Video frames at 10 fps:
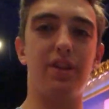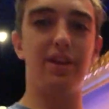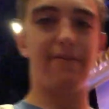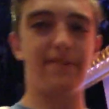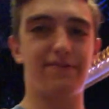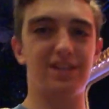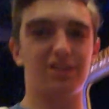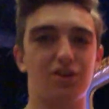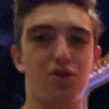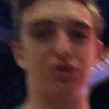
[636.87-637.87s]
The
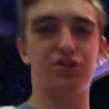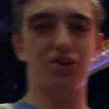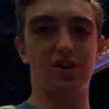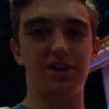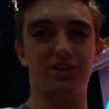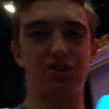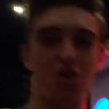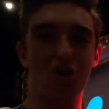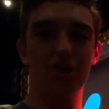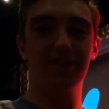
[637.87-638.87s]
15th coaster is
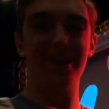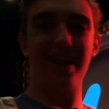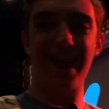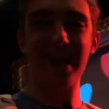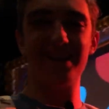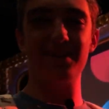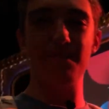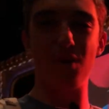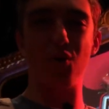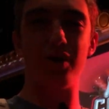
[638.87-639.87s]
called
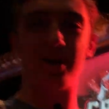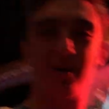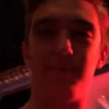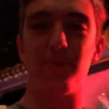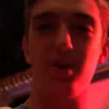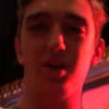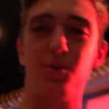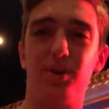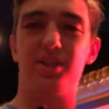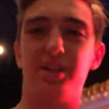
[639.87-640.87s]

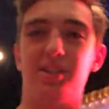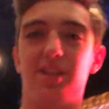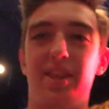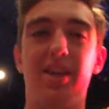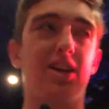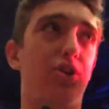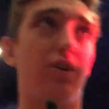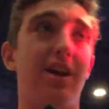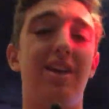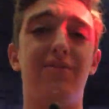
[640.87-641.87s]
Candymonium, which is, I think, a
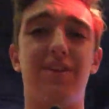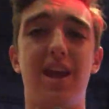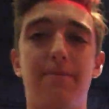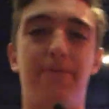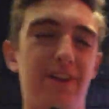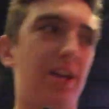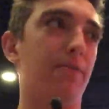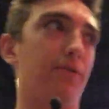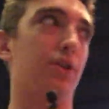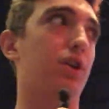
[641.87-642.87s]
creative name fitting
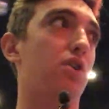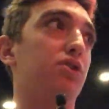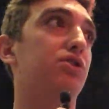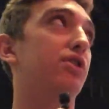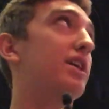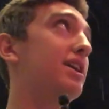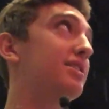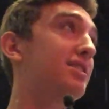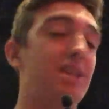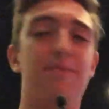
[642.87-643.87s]
for the coaster that
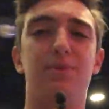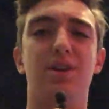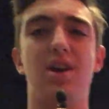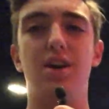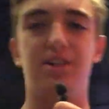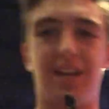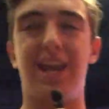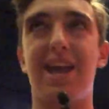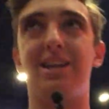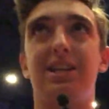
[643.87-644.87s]
is themed to
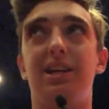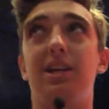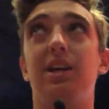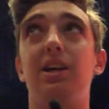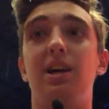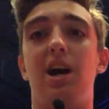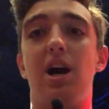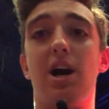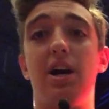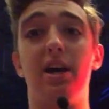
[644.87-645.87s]
candy.
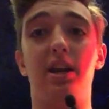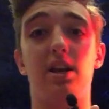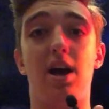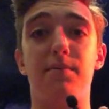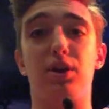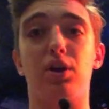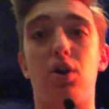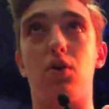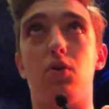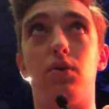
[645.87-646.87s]
And
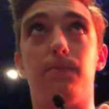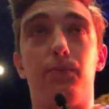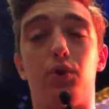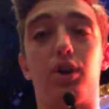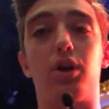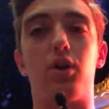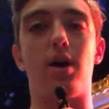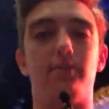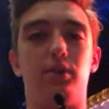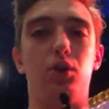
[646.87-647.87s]
we're gonna go
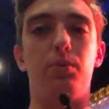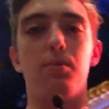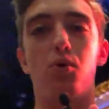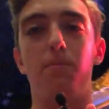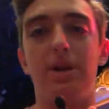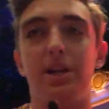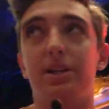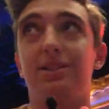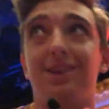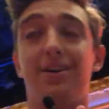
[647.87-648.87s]
have a little bit more
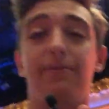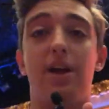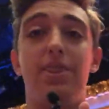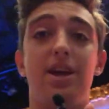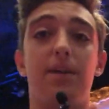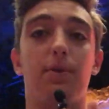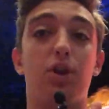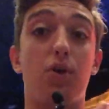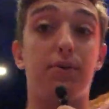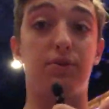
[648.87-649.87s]
media stuff, and then I'm
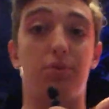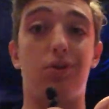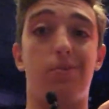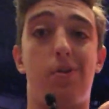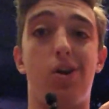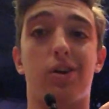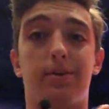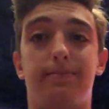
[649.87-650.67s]
gonna go explore the park.